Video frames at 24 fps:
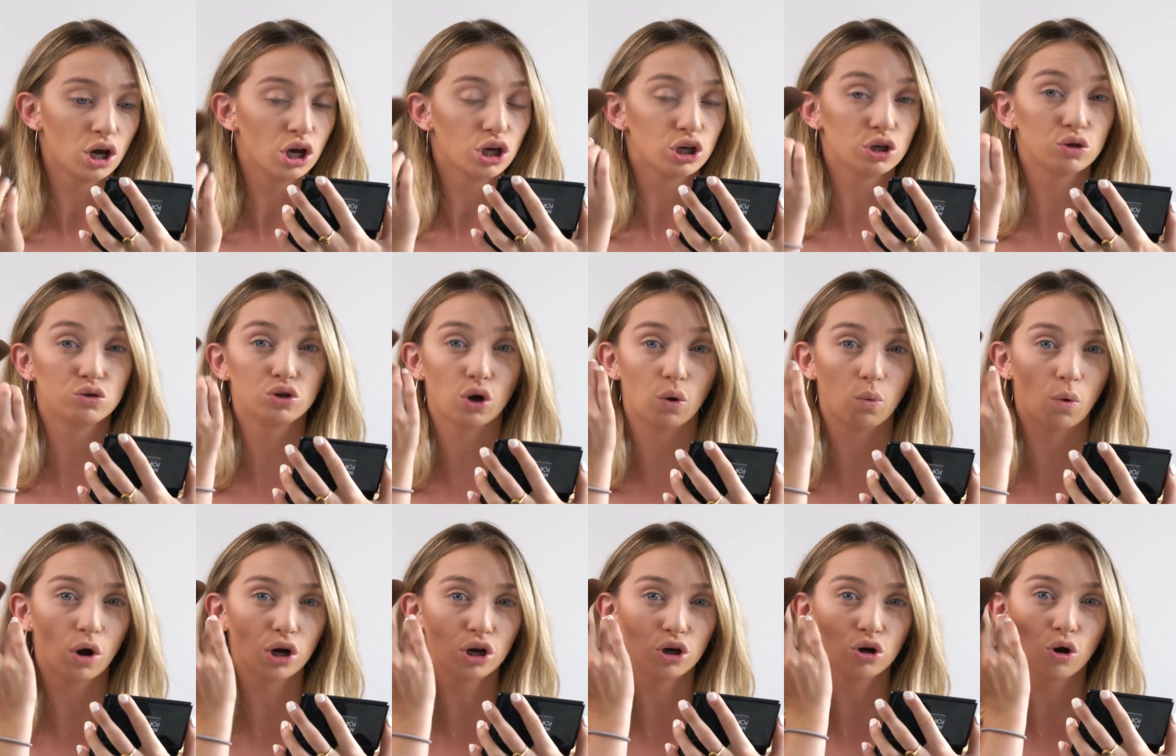You don't
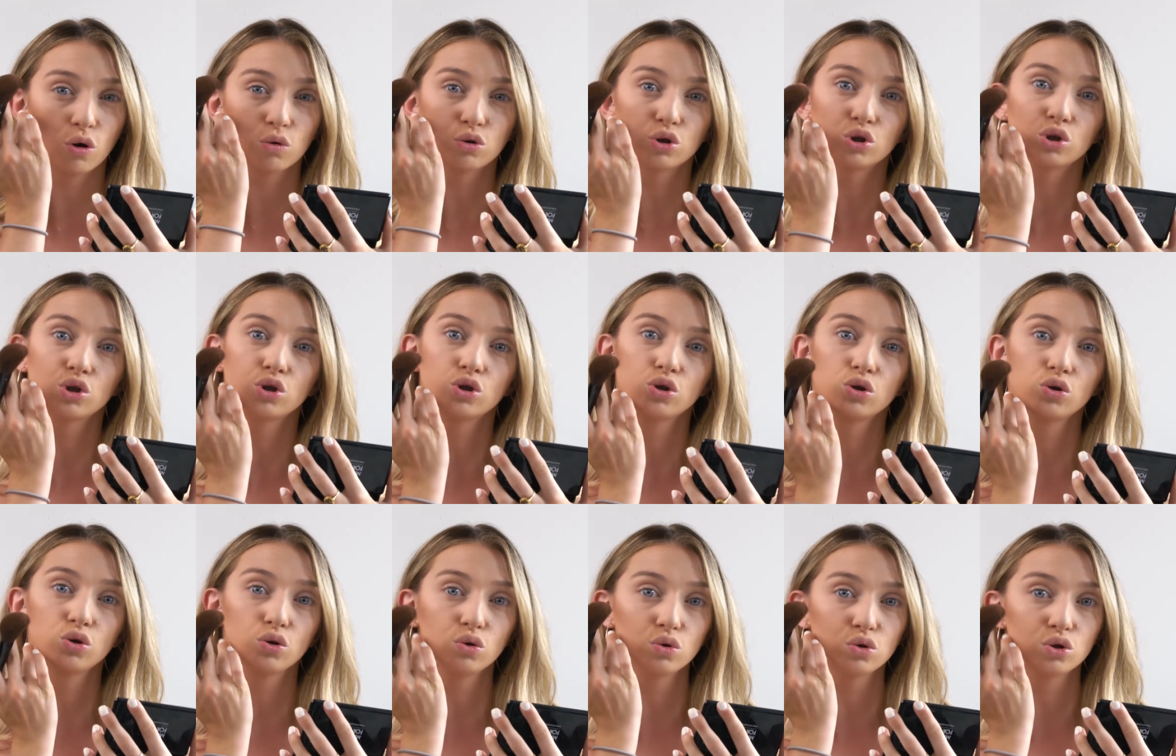want to go
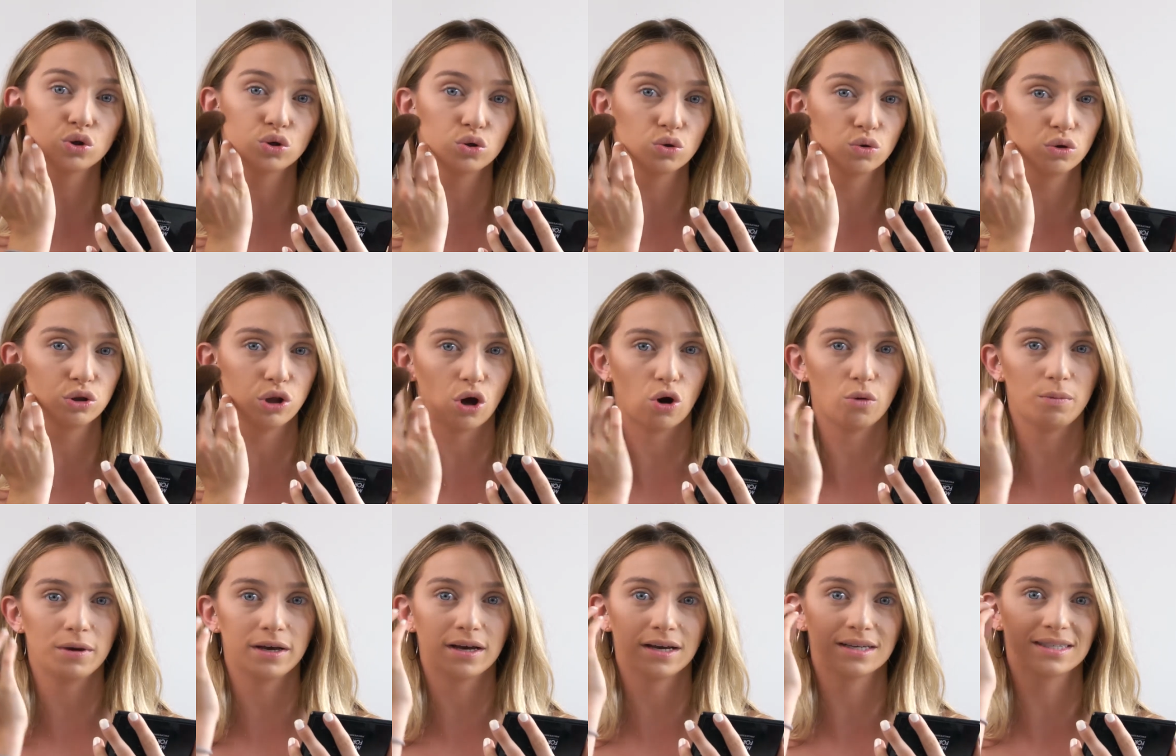too low
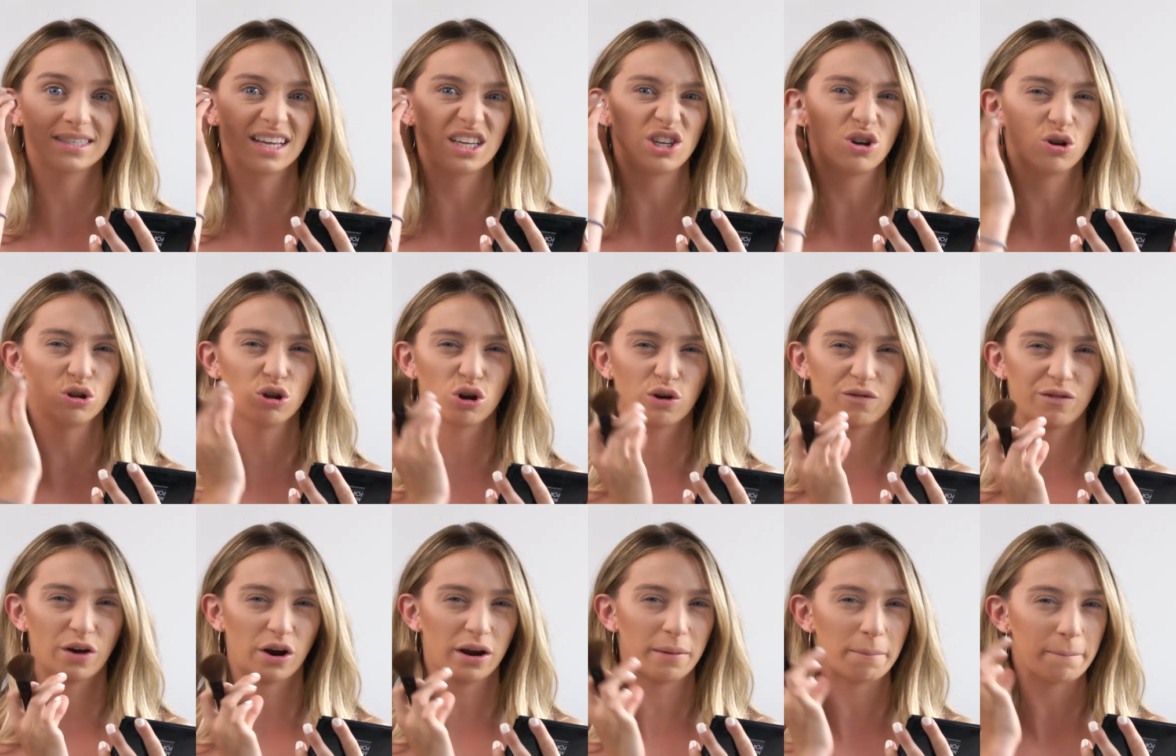because then you'll look
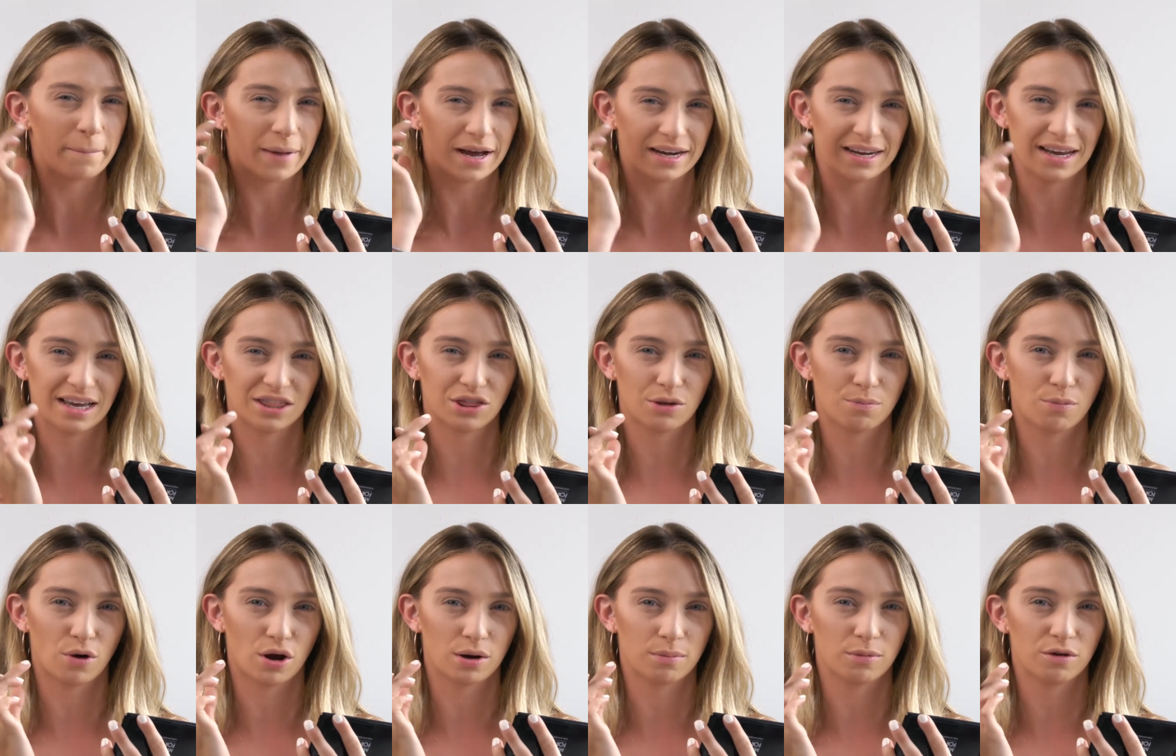very muddy at the
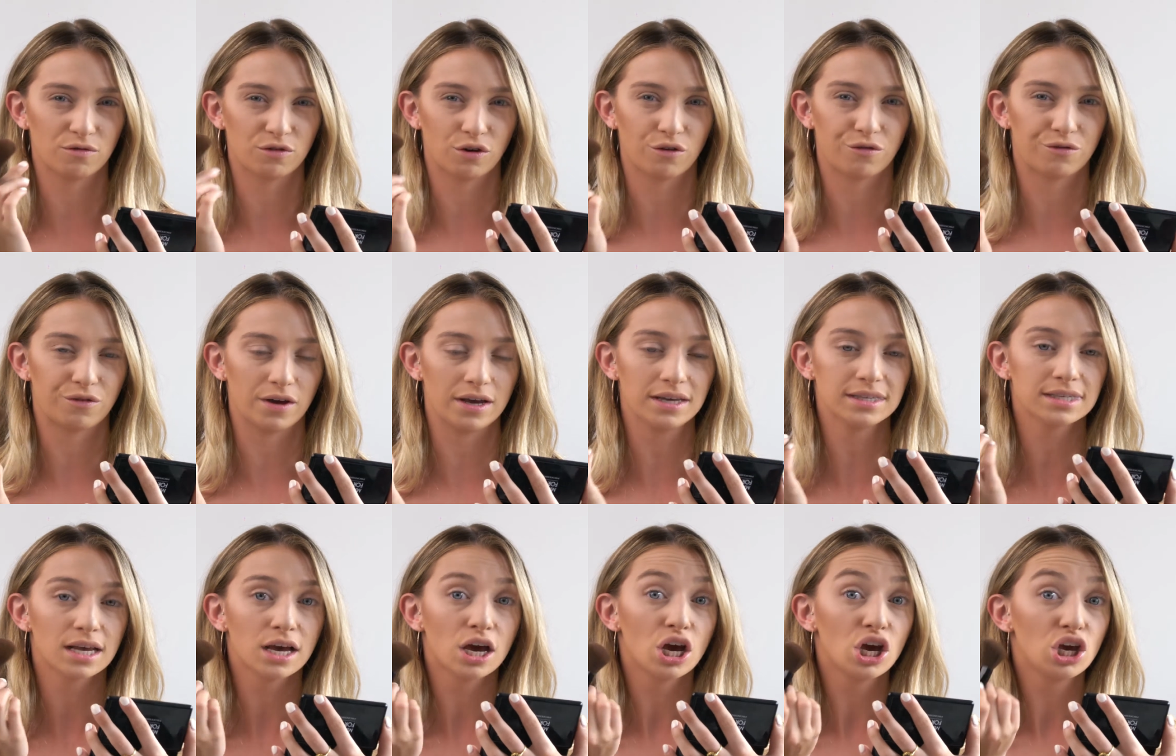bottom of your
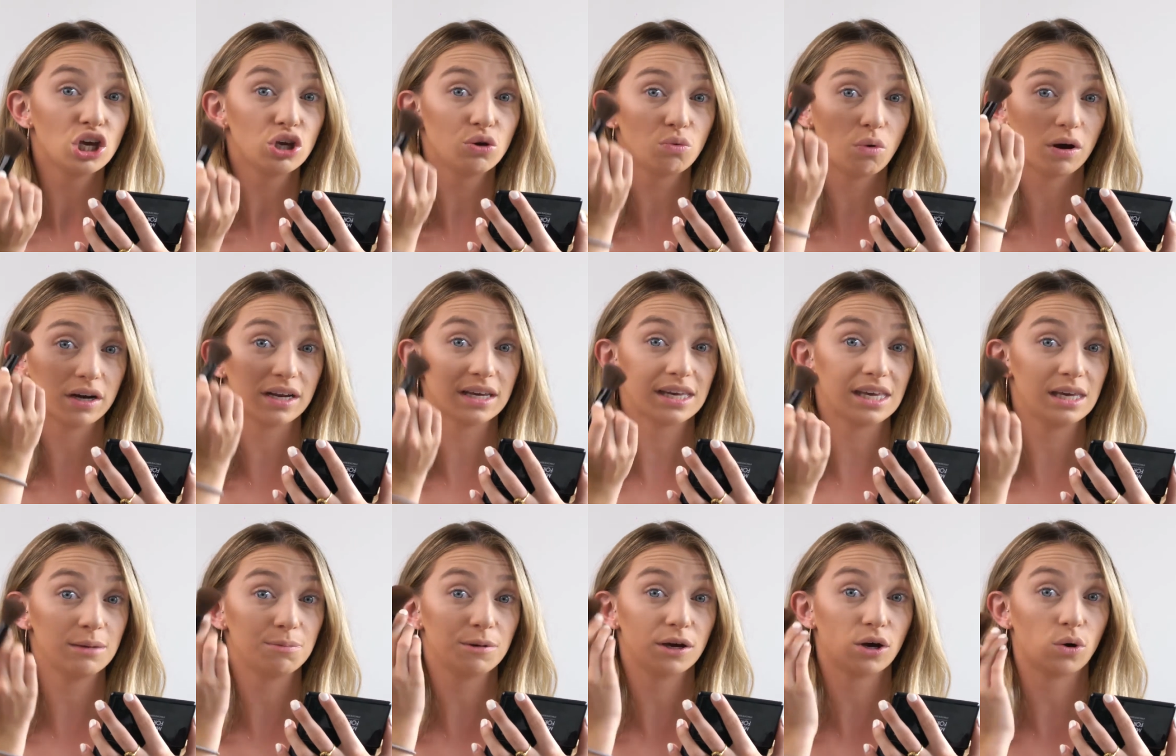face. You want to
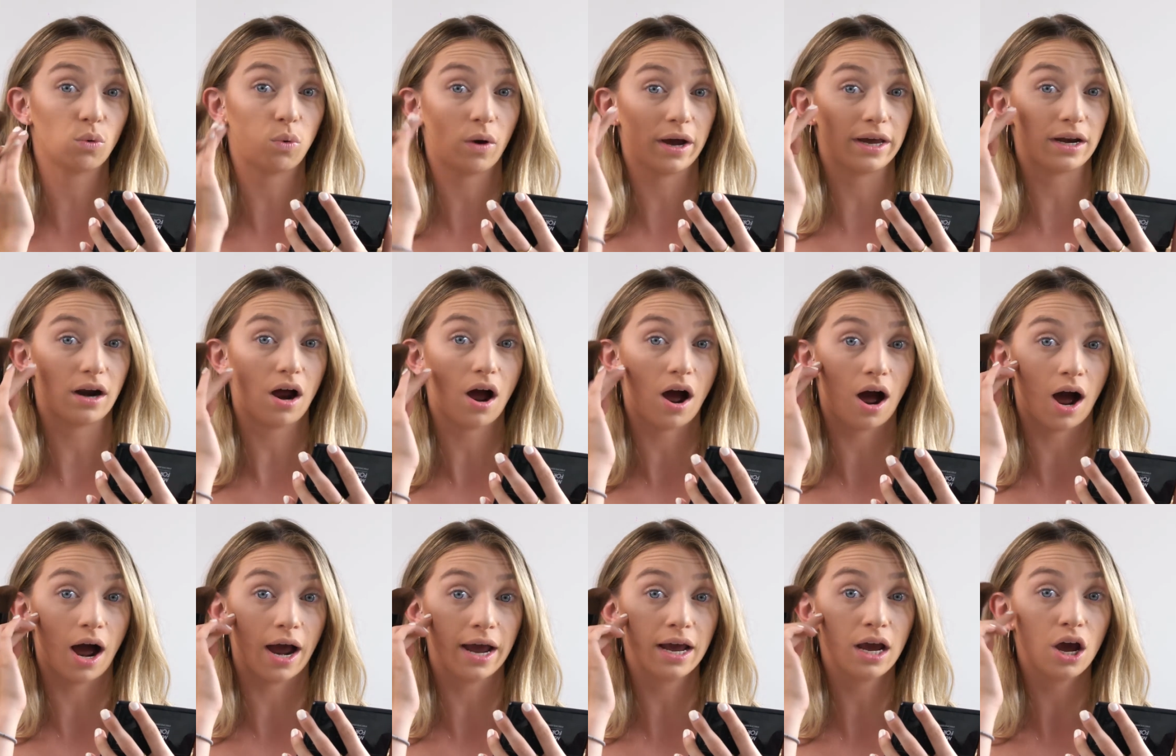keep it quite
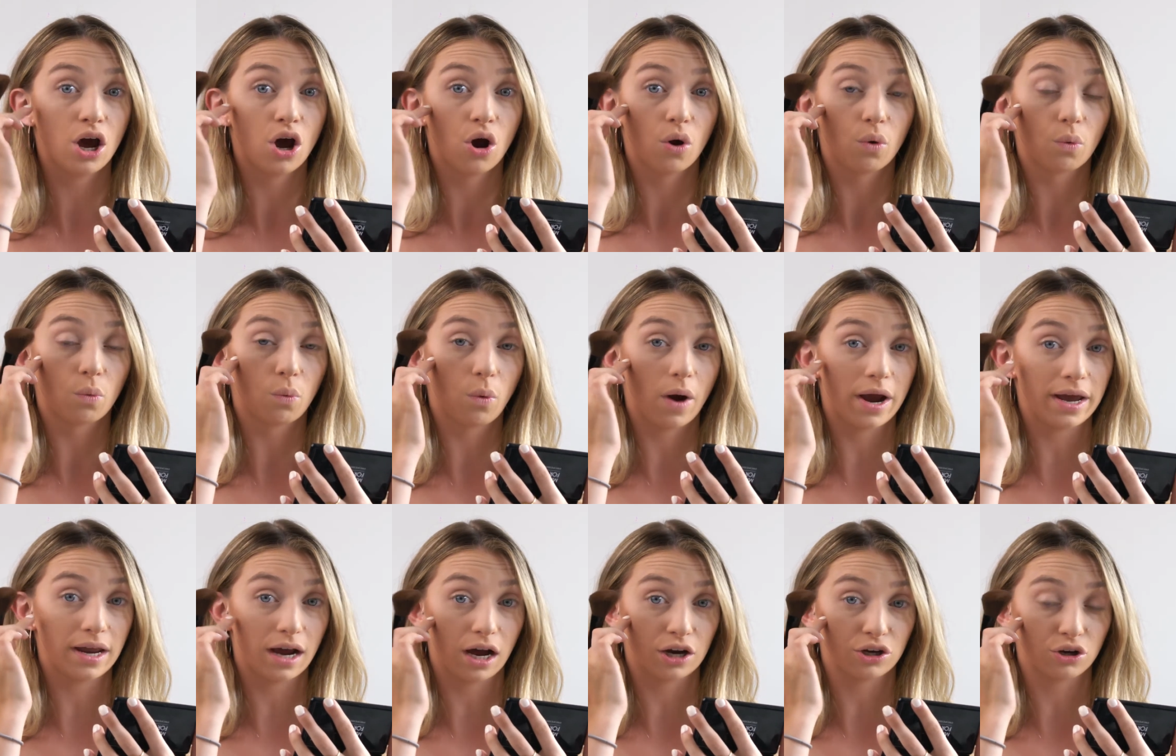high,
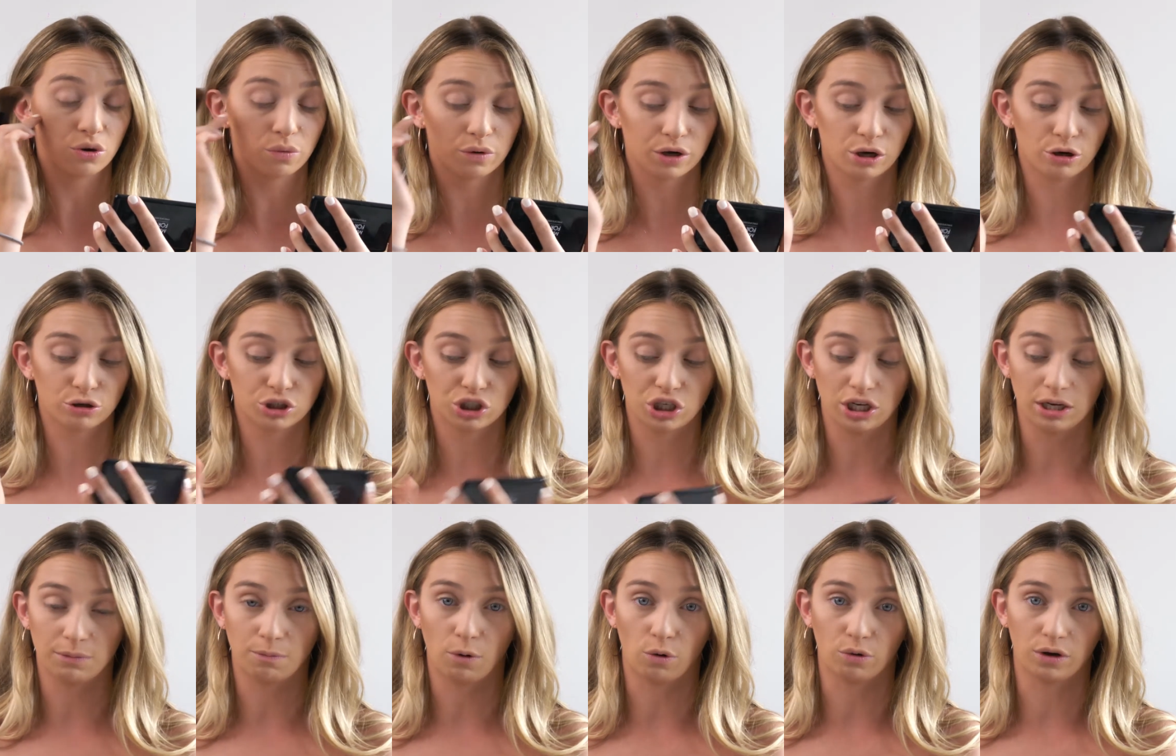right under where your
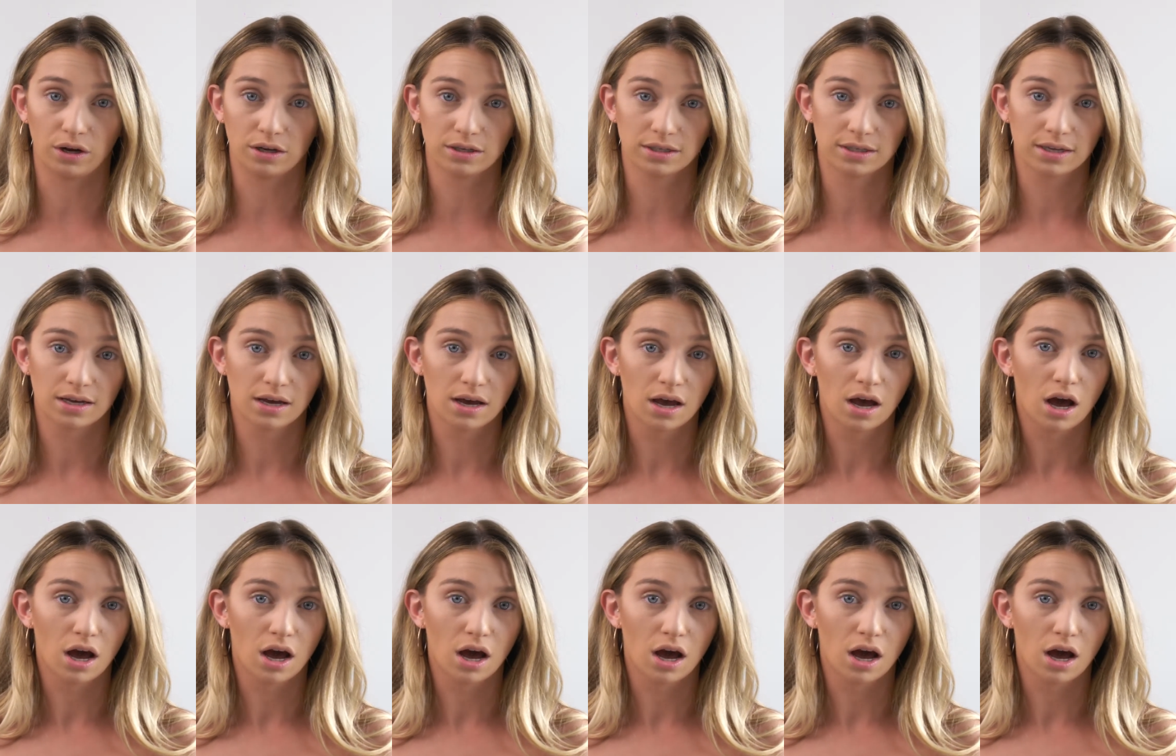cheekbone is.